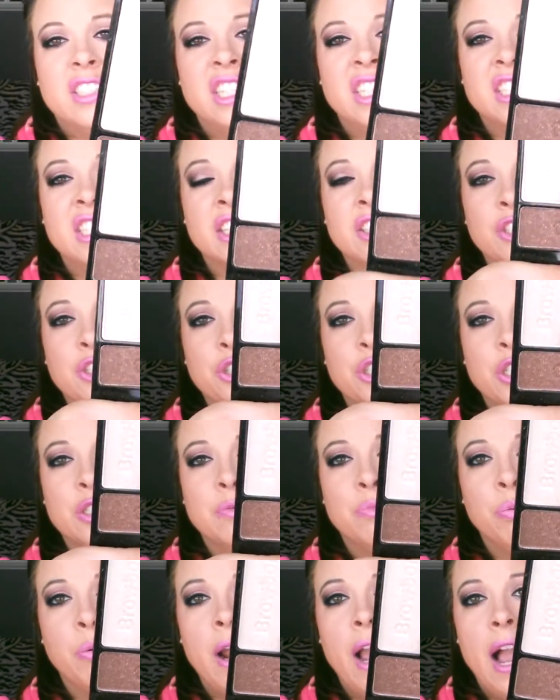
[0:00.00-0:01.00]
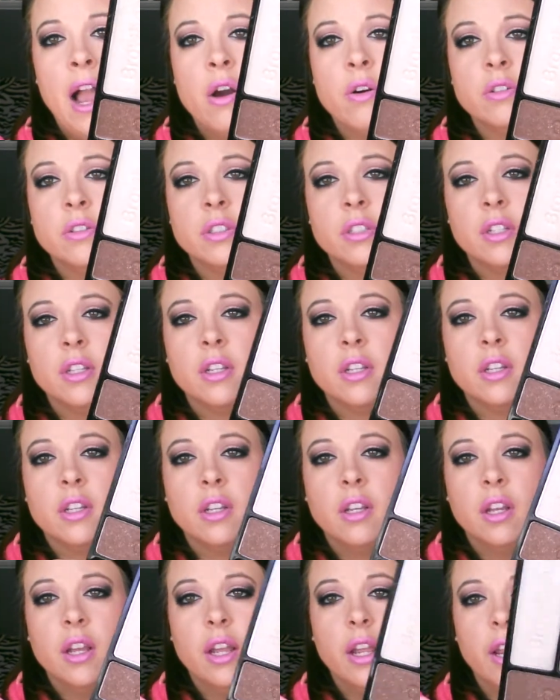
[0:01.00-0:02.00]
these because they're just browns
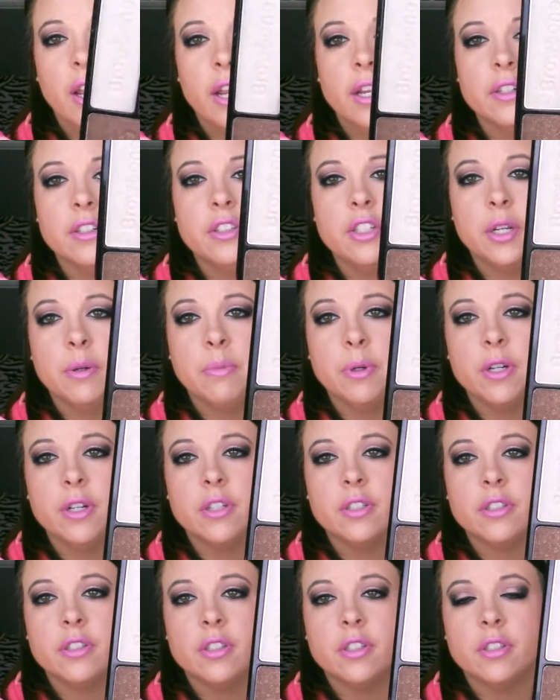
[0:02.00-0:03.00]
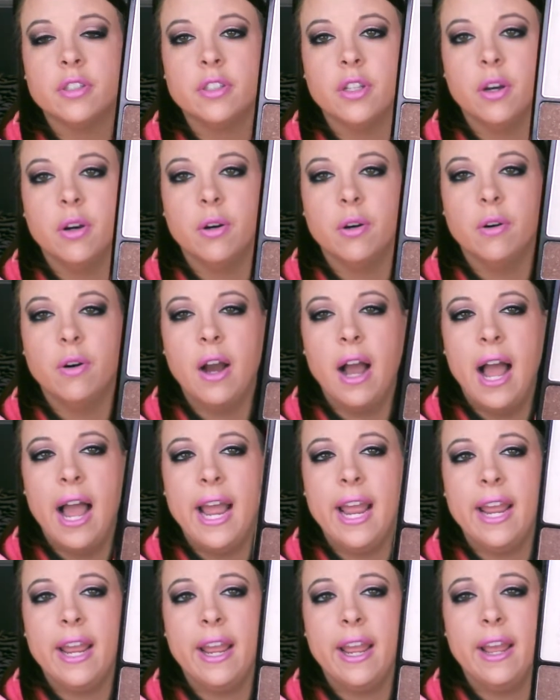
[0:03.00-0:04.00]
and shimmers. So
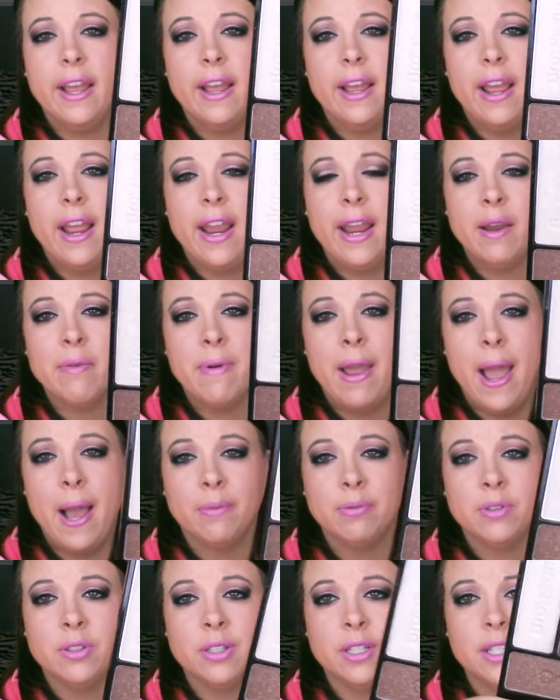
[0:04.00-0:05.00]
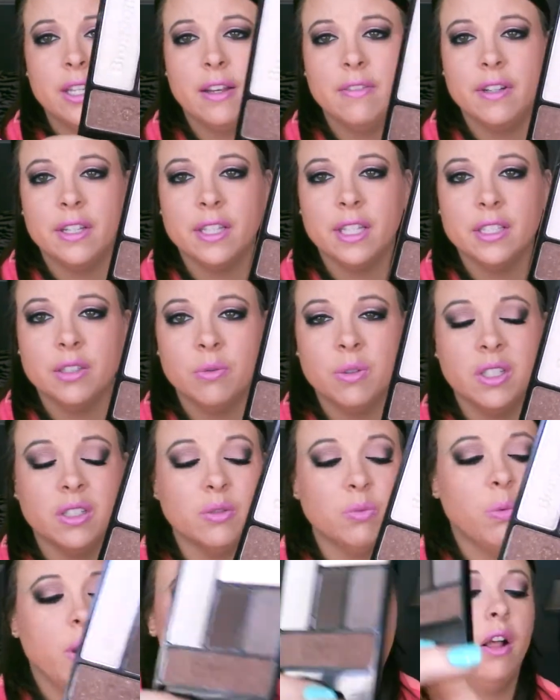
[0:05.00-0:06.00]
I am absolutely loving this one
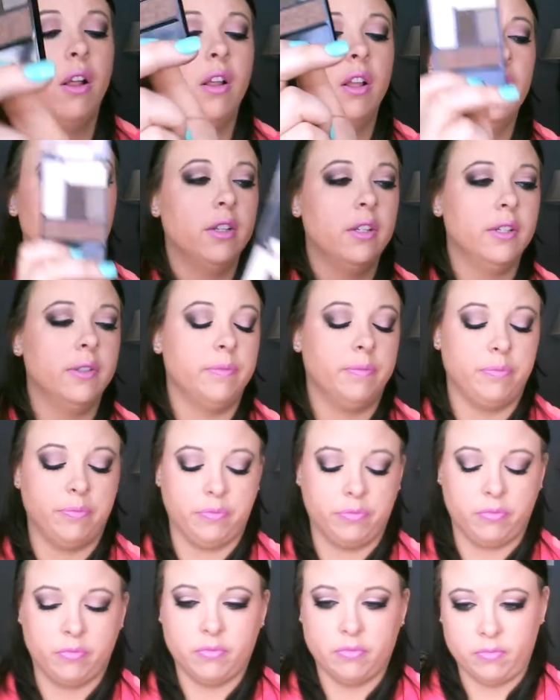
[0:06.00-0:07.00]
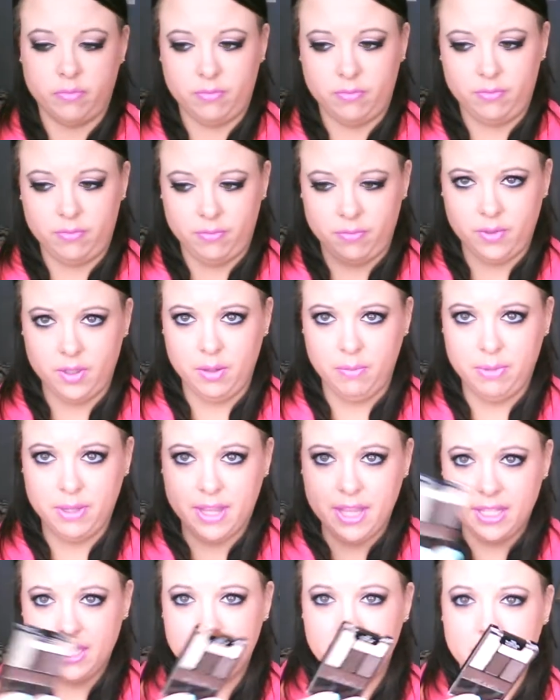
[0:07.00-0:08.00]
as well. But
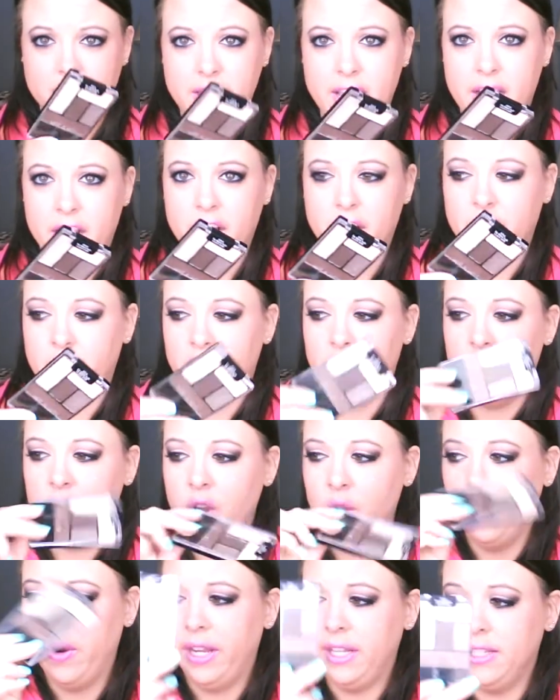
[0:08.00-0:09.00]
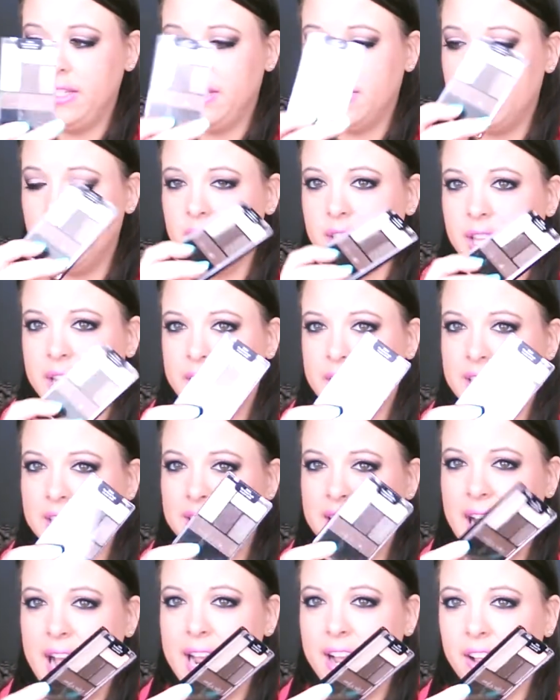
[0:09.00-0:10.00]
this is their newest like
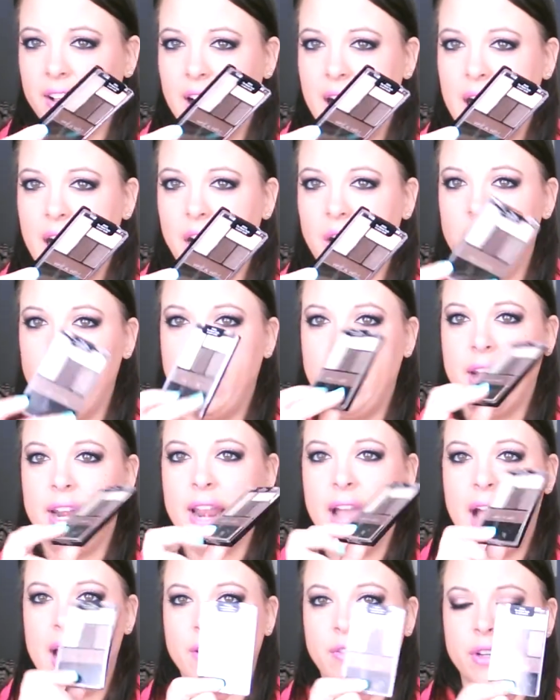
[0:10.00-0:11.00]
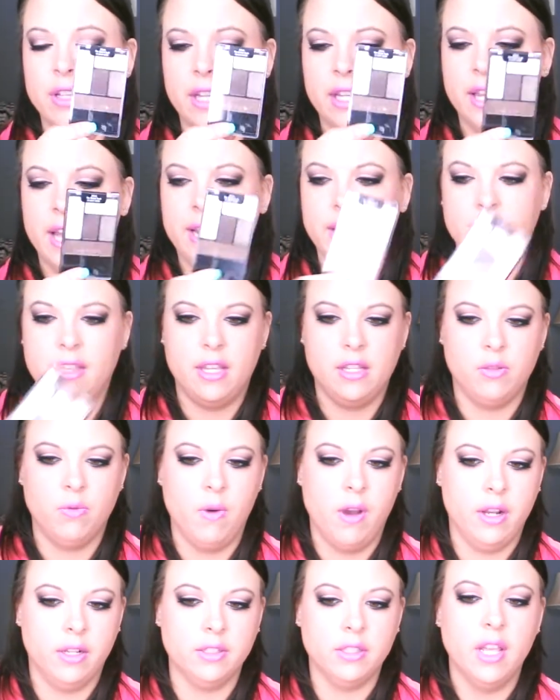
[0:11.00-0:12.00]
style out, and I really like these
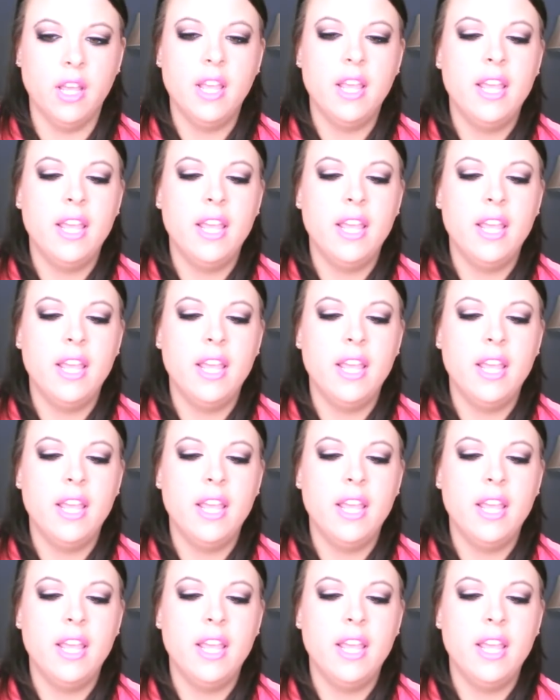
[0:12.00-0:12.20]
ones.